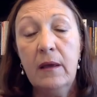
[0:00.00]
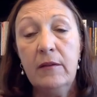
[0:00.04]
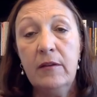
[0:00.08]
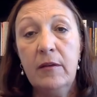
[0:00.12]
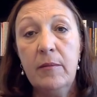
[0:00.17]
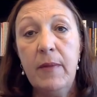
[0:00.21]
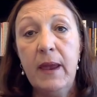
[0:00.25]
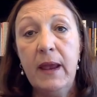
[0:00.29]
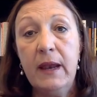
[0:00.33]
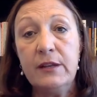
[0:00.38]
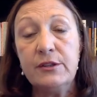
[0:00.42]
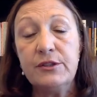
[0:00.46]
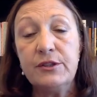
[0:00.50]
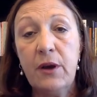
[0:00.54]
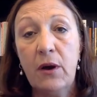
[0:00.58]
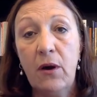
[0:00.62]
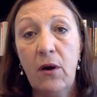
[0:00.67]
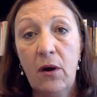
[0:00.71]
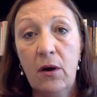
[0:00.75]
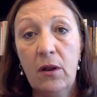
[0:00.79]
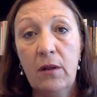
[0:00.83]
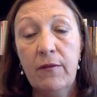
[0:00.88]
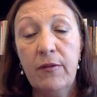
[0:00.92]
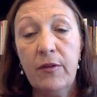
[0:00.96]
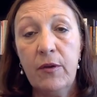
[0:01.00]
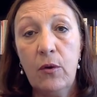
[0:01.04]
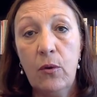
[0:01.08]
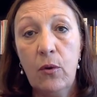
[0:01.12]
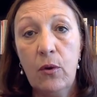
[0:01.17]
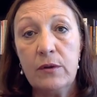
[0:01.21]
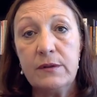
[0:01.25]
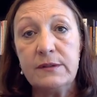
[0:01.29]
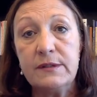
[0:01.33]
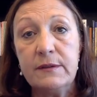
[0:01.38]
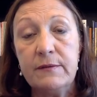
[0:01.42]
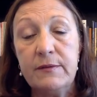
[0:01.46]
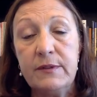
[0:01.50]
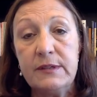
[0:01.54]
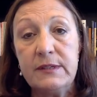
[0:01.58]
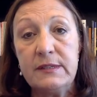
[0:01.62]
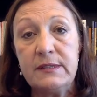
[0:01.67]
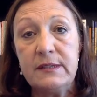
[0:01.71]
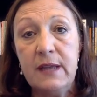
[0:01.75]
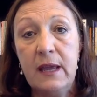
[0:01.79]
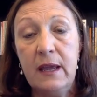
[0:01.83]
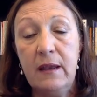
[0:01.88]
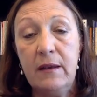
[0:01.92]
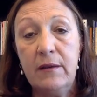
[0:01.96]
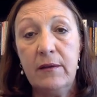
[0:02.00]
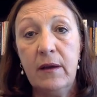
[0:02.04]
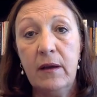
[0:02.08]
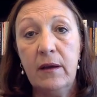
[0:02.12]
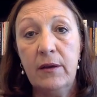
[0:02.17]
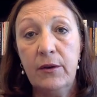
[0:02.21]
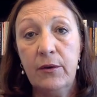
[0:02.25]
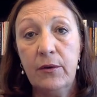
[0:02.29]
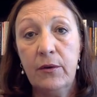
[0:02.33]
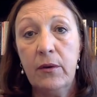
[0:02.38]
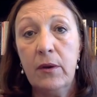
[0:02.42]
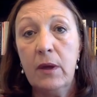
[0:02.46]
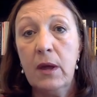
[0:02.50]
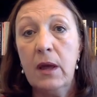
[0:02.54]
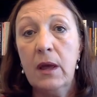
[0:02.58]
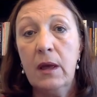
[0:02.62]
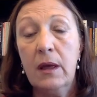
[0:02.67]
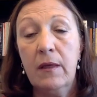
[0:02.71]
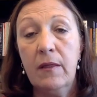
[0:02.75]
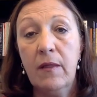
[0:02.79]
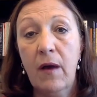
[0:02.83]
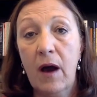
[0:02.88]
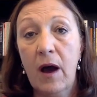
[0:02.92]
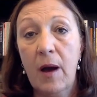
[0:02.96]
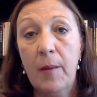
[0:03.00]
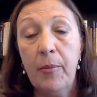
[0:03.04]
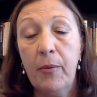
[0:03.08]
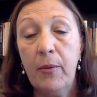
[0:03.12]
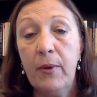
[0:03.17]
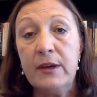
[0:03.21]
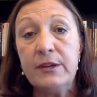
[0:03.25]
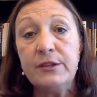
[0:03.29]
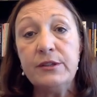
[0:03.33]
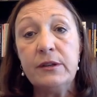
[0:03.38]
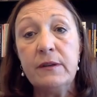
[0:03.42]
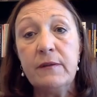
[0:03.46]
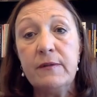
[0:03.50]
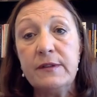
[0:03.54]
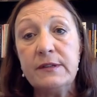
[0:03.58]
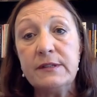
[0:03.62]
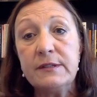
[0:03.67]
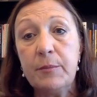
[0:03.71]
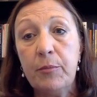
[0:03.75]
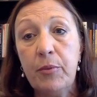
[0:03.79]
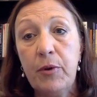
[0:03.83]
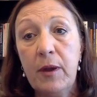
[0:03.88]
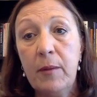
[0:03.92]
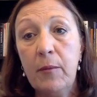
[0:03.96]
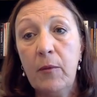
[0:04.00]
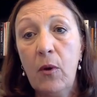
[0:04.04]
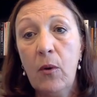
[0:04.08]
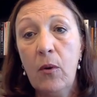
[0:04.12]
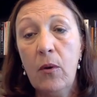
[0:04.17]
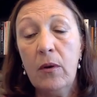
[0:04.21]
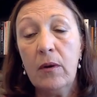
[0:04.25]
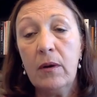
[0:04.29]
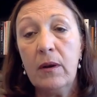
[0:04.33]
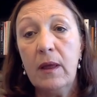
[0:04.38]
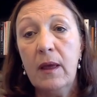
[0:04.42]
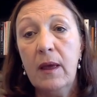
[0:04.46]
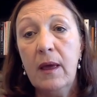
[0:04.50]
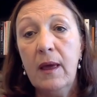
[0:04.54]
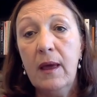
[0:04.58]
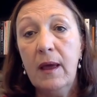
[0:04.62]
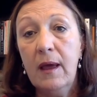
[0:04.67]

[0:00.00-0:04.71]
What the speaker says: to manage all of the courts of the state under the operation of the Supreme Court,